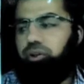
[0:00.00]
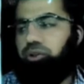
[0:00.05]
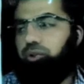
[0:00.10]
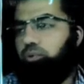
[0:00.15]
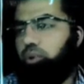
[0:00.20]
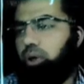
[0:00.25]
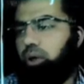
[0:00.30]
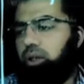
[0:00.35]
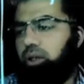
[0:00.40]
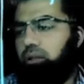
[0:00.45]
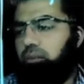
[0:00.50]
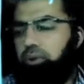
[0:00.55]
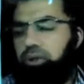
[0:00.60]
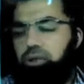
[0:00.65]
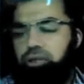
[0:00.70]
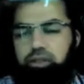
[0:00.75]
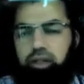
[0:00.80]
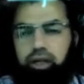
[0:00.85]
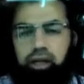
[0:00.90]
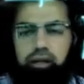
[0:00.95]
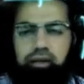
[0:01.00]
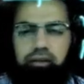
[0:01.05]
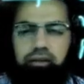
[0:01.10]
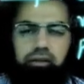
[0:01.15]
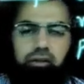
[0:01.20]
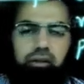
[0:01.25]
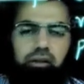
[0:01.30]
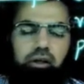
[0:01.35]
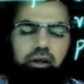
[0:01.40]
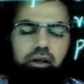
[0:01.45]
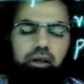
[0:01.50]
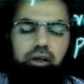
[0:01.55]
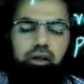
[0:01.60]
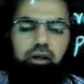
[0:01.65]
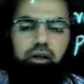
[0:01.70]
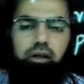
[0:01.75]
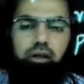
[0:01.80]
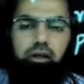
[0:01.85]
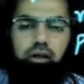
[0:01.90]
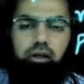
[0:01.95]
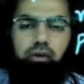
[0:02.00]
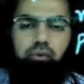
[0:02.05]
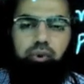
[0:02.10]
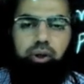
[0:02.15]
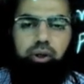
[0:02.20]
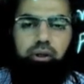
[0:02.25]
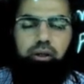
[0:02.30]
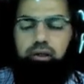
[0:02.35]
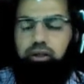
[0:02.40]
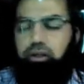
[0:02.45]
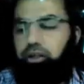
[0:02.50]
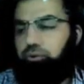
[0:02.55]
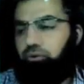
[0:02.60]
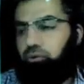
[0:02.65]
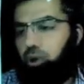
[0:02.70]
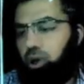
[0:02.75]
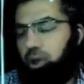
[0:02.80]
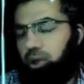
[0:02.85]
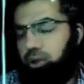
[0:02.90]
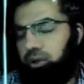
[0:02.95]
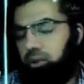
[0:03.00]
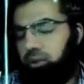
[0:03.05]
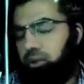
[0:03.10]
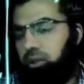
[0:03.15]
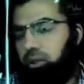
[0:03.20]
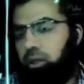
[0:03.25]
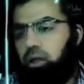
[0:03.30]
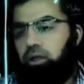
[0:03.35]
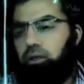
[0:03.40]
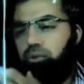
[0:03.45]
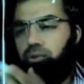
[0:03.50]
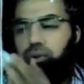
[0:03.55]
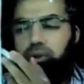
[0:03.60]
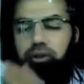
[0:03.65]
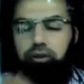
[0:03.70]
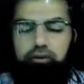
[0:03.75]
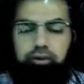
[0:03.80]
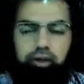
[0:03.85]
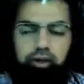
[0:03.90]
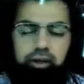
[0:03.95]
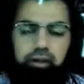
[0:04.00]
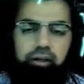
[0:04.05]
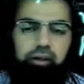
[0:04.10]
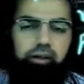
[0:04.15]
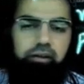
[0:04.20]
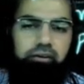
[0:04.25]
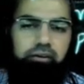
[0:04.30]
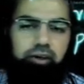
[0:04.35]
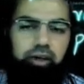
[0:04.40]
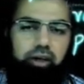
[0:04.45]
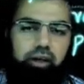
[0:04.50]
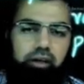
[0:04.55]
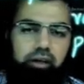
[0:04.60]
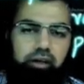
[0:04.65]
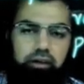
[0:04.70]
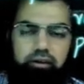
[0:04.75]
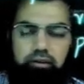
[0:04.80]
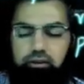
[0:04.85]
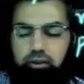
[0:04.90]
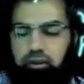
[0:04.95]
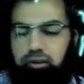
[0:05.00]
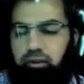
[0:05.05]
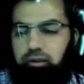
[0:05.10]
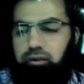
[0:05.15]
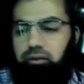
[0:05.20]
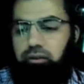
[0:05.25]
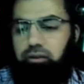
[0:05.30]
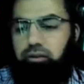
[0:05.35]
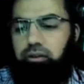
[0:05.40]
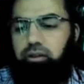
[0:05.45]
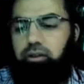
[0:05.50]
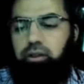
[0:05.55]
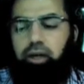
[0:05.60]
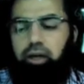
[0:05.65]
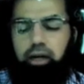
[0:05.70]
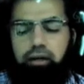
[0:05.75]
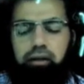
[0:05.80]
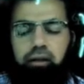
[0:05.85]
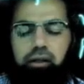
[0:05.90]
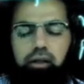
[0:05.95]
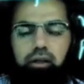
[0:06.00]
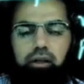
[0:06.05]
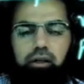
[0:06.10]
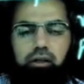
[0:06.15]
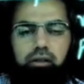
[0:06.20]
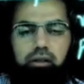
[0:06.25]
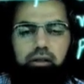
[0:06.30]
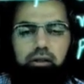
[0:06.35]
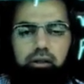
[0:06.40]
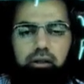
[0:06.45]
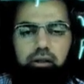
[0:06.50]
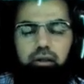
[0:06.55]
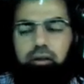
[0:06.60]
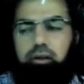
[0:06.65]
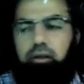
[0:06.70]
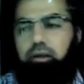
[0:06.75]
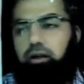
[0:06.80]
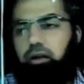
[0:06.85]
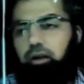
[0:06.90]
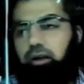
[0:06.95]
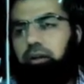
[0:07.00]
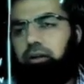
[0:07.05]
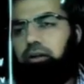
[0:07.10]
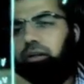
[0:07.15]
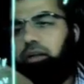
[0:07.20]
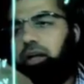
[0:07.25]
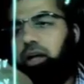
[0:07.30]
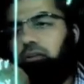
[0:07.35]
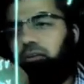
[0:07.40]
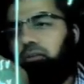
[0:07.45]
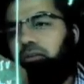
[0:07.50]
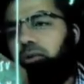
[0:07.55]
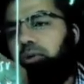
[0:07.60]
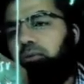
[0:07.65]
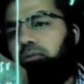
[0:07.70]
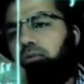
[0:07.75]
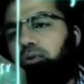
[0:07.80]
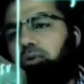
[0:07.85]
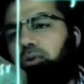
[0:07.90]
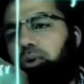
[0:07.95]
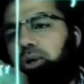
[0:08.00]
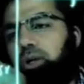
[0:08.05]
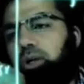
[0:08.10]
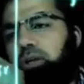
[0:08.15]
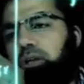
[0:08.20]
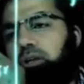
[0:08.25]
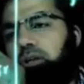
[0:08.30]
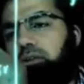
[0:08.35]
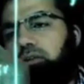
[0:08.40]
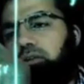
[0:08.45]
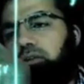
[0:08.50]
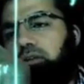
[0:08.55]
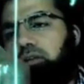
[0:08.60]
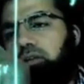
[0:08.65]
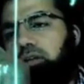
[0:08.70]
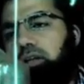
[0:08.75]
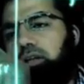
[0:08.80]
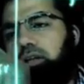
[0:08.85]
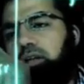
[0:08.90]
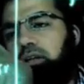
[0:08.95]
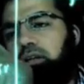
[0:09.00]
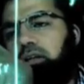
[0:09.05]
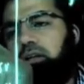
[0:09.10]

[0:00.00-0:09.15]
into 1 amperes, that is 100 watts. So on the secondary side, it's necessary that the current that will be flowing in the circuit